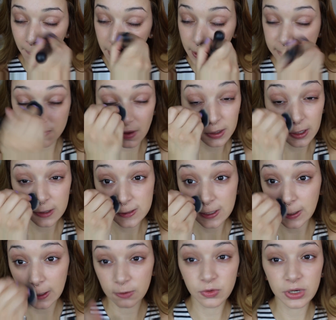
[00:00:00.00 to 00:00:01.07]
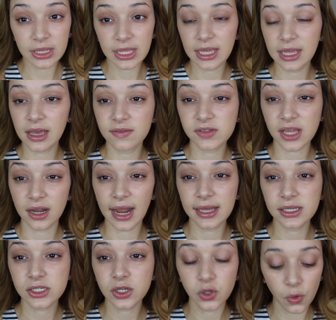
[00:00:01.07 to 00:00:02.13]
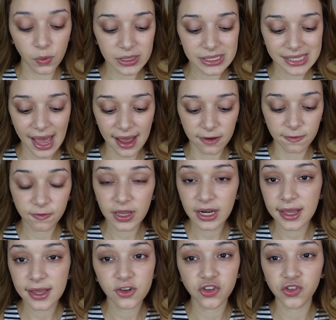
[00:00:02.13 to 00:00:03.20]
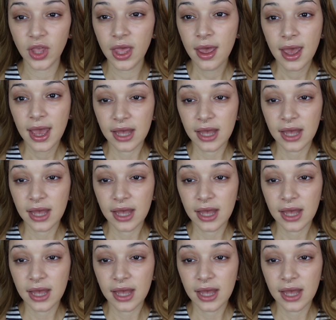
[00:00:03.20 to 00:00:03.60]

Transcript: This foundation really gives a nice glowy satin finish.